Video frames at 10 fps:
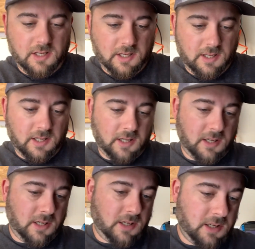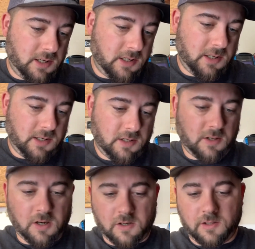and
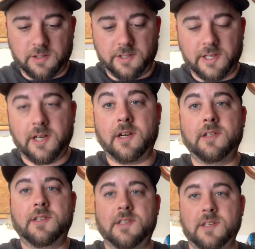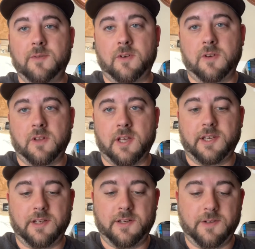crawl under there and see what all I
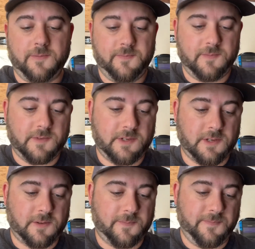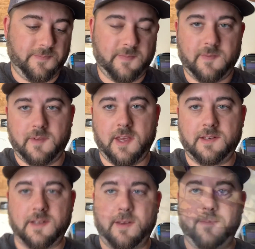can do. So hang tight.